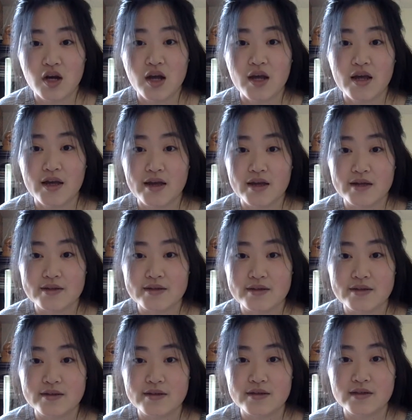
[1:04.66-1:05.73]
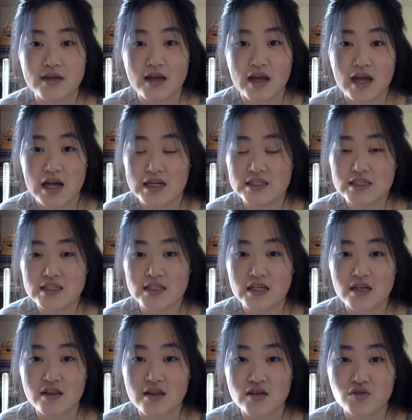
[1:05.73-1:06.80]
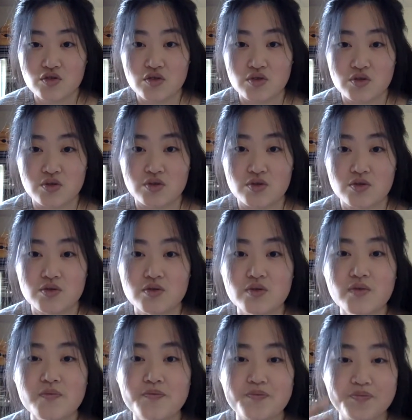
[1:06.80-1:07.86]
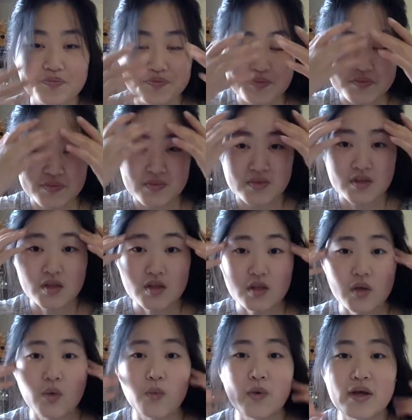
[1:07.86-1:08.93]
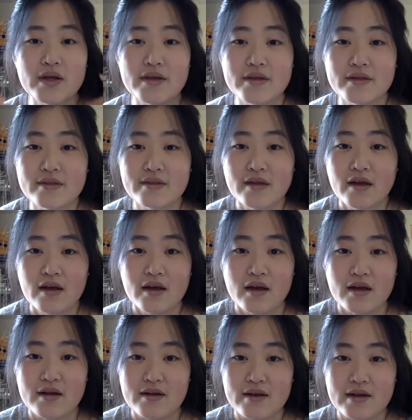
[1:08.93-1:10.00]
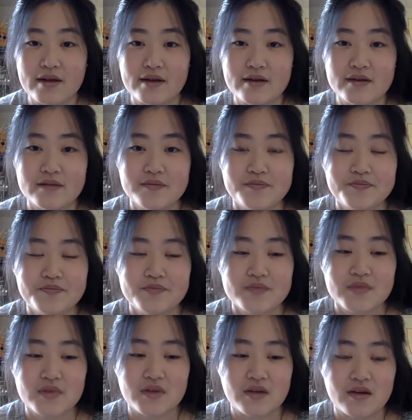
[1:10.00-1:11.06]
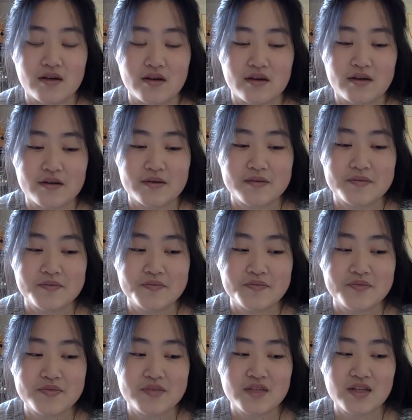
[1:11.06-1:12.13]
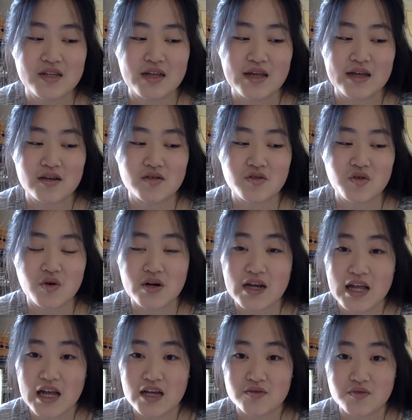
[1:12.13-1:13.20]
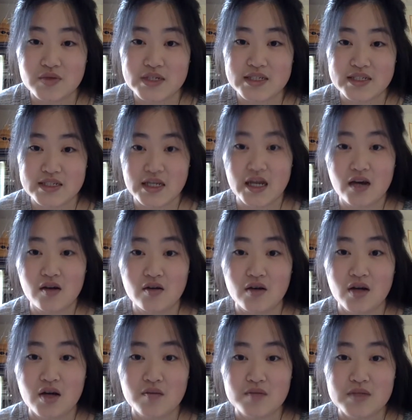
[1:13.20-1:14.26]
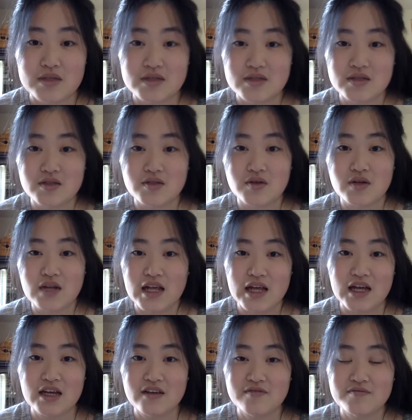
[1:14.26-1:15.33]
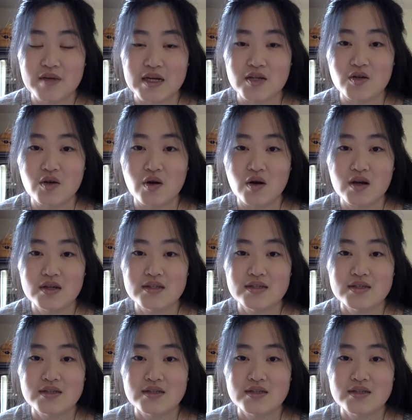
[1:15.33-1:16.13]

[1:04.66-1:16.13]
and it has nothing to do with like um your life right now, because your life might not